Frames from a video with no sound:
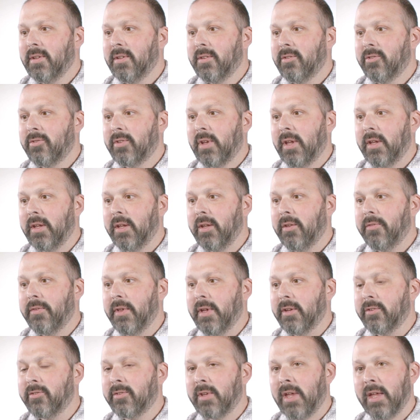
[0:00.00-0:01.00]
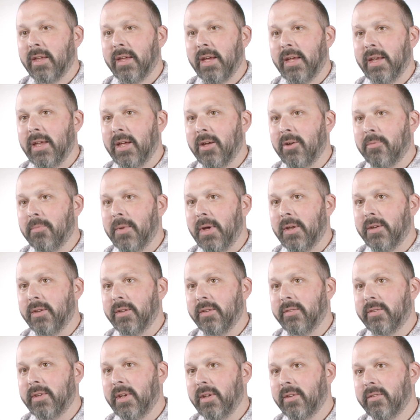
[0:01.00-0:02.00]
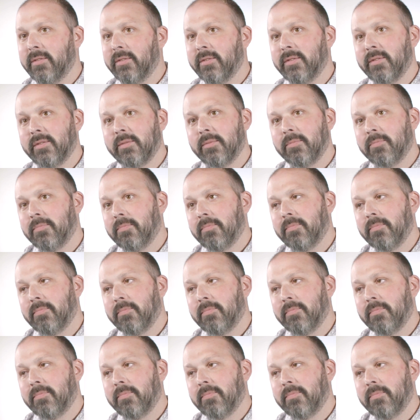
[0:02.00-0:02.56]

just like little things like getting out of bed, it takes